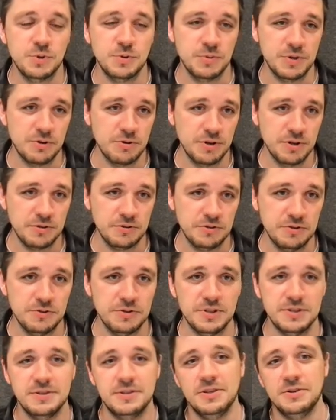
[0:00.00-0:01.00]
what we're going to
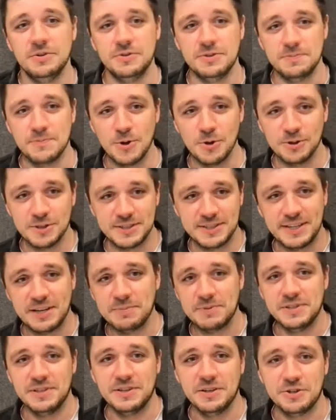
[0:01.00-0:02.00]
do is those small
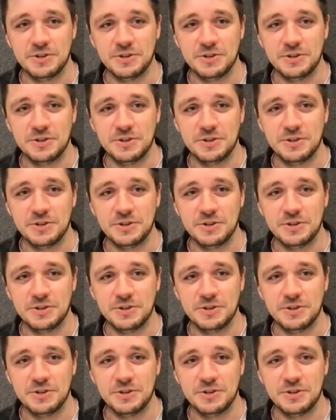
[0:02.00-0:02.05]
steps that